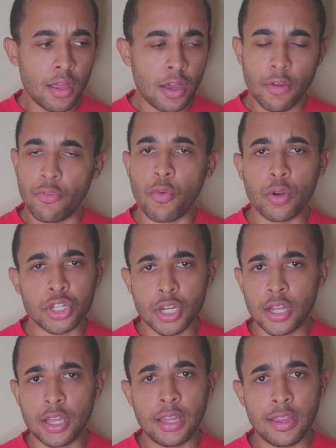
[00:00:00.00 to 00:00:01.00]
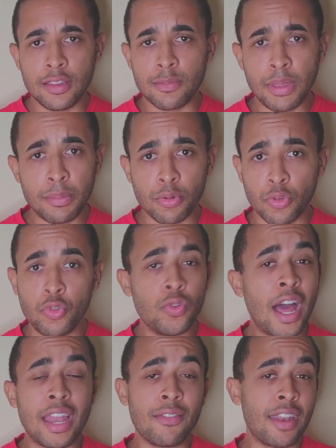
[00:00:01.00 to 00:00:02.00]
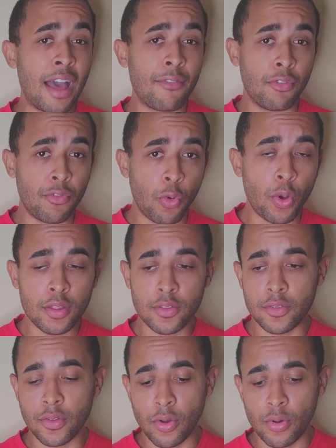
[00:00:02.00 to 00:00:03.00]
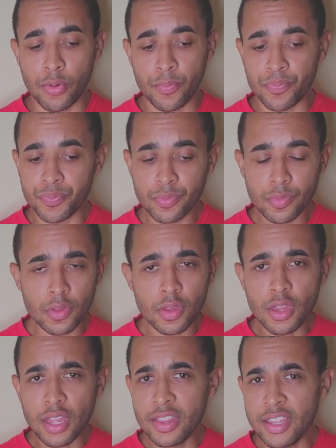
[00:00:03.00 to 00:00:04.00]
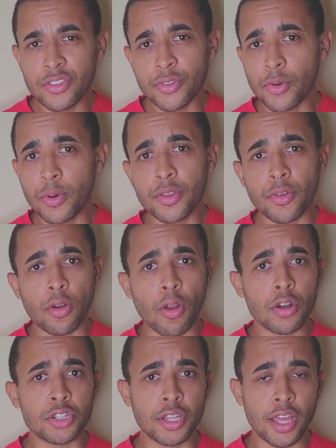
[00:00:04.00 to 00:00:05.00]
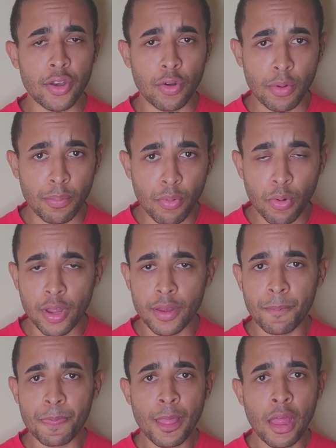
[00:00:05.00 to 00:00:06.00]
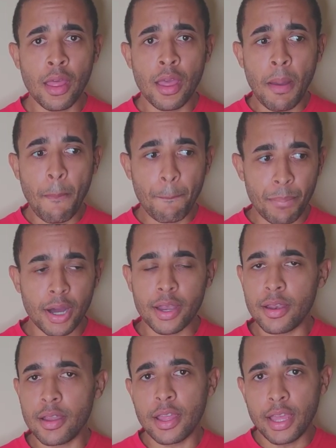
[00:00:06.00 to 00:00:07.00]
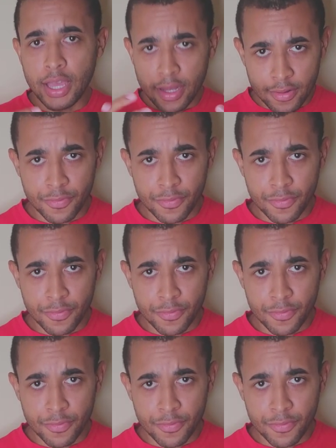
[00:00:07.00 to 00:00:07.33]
unfortunately, these people do not even have a voice, so these stories are largely underreported. But it is